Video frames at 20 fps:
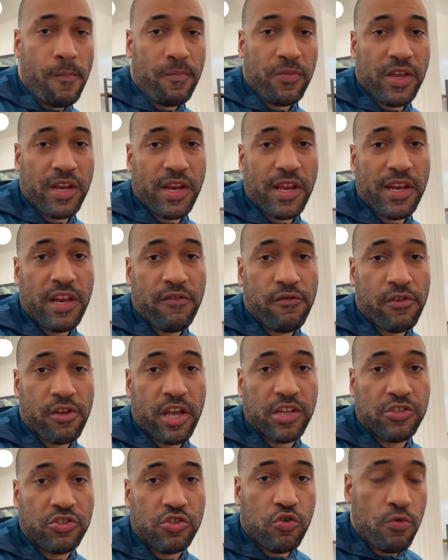And I didn't even
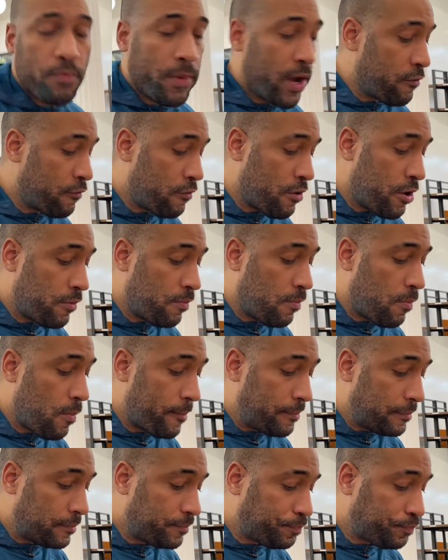get to do my run.
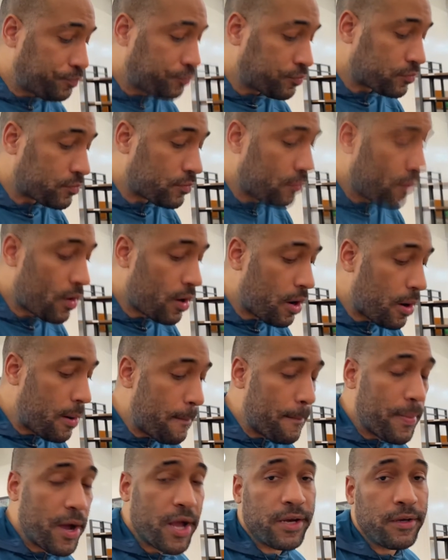
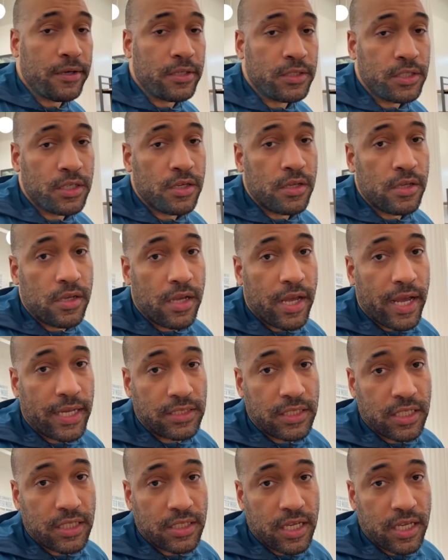But I
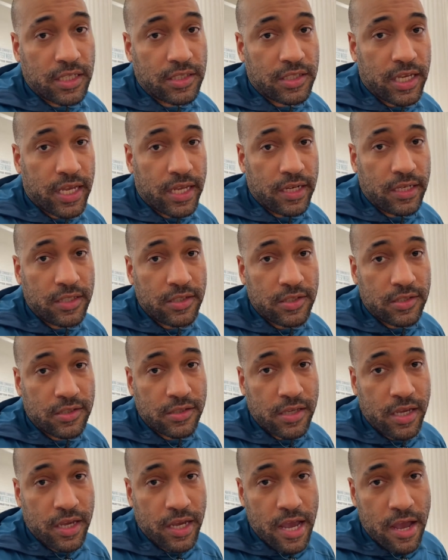did get to at
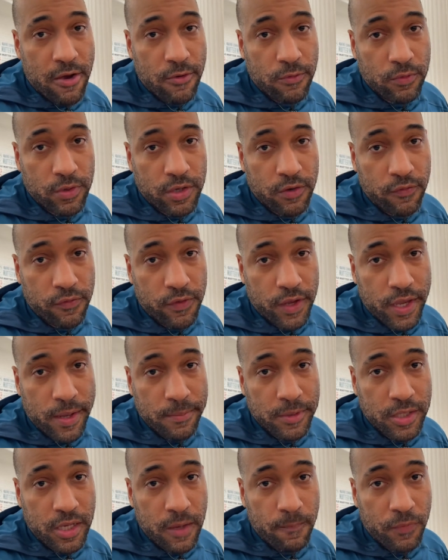least hang out with the
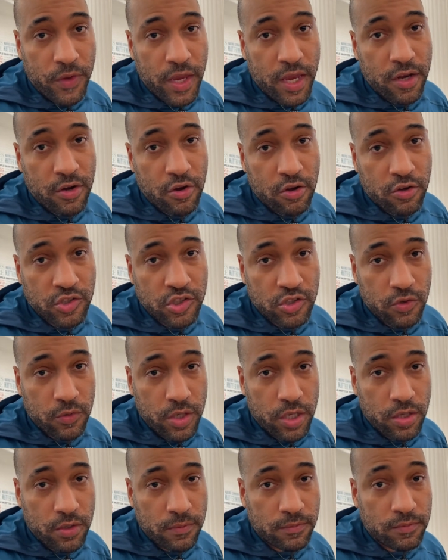family and also
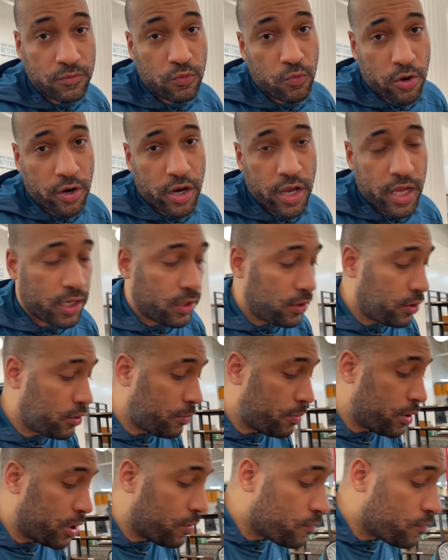work out a little bit.